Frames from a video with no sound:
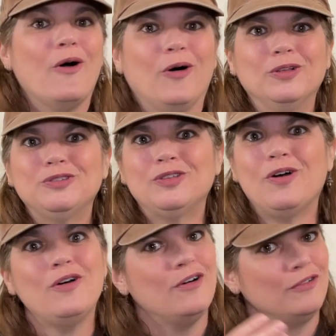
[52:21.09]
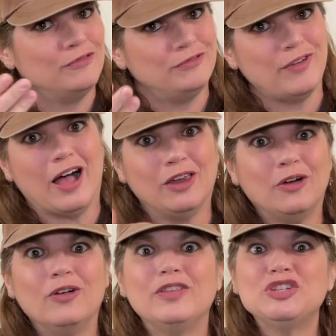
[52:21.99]
Also,
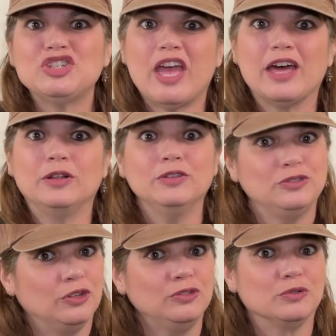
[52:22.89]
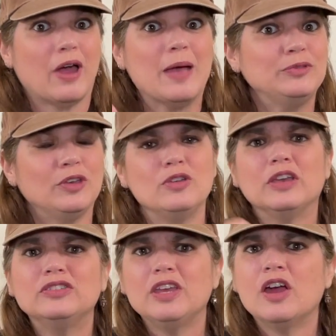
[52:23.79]
follow the channel, subscribe so you
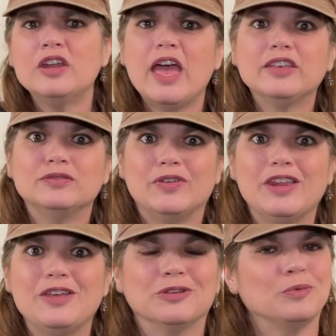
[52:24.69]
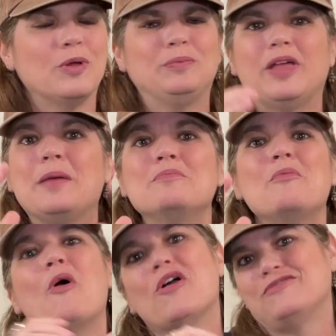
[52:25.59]
can see our next videos where we play
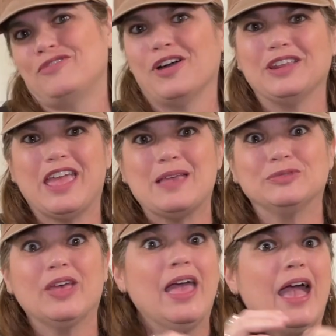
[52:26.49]
more fun games.